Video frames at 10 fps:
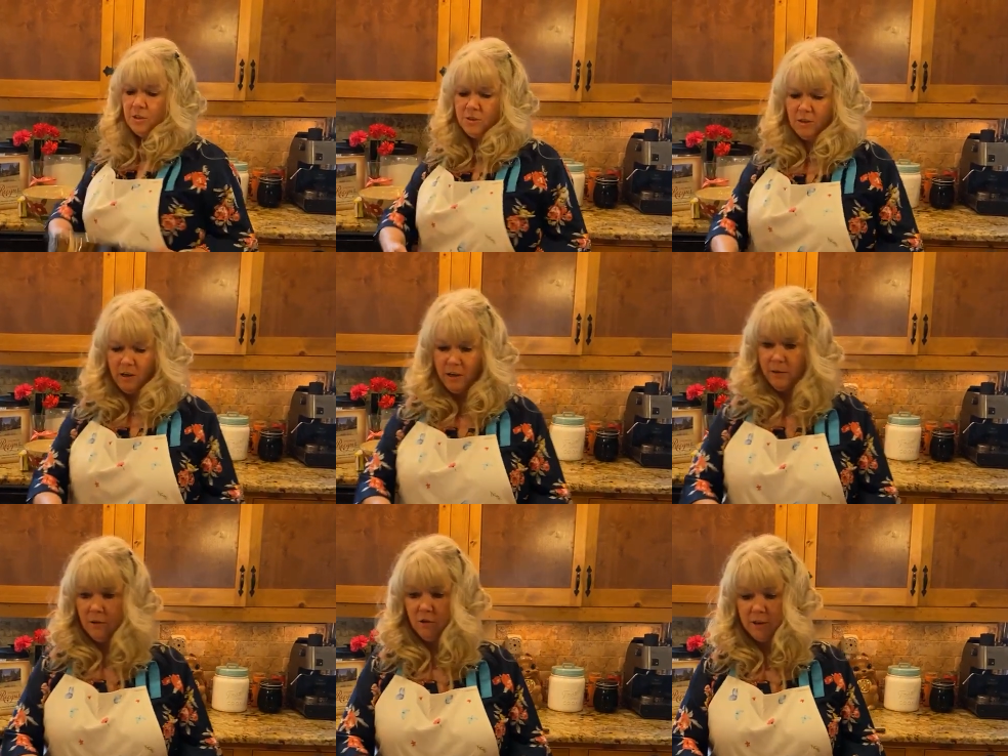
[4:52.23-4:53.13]
going to
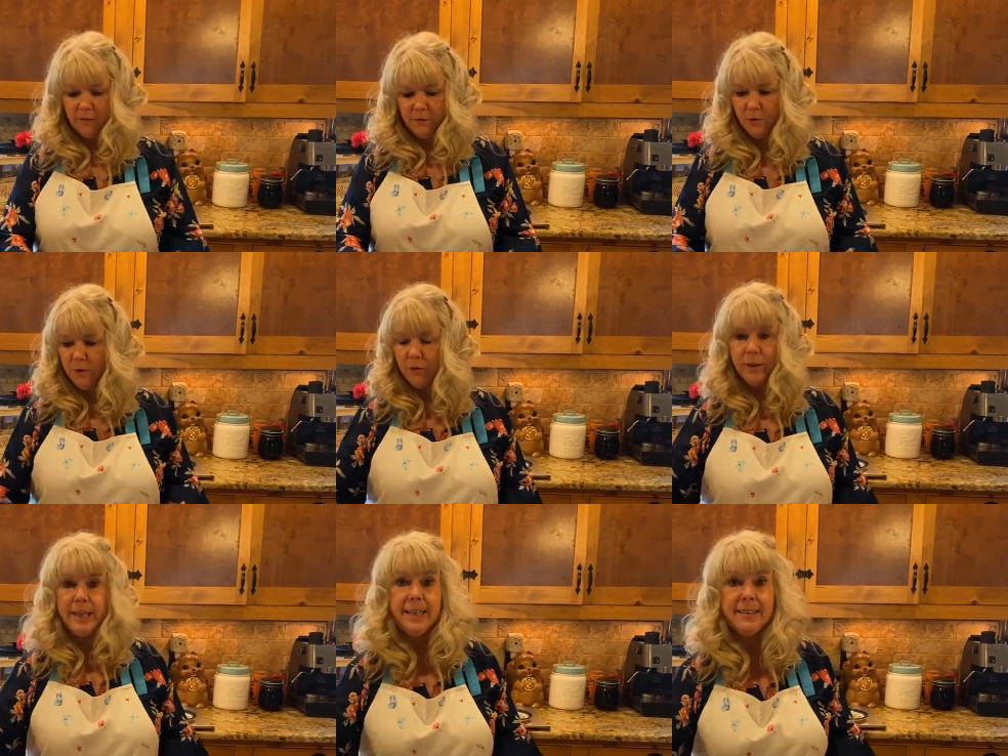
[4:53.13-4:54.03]
start just a few
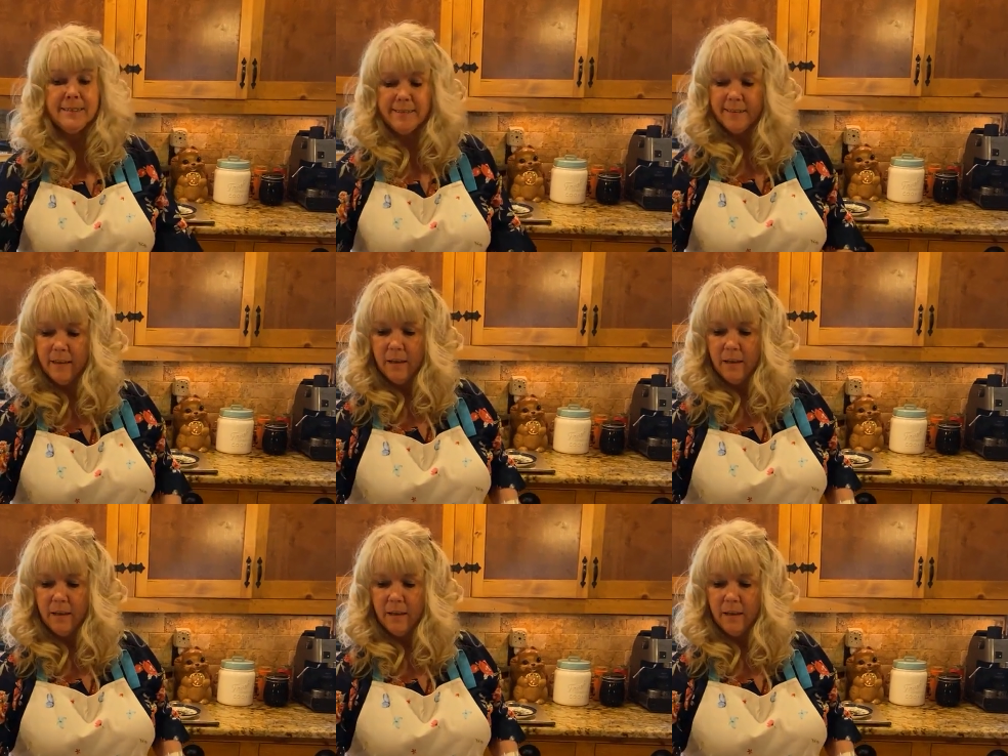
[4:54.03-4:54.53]
ingredients.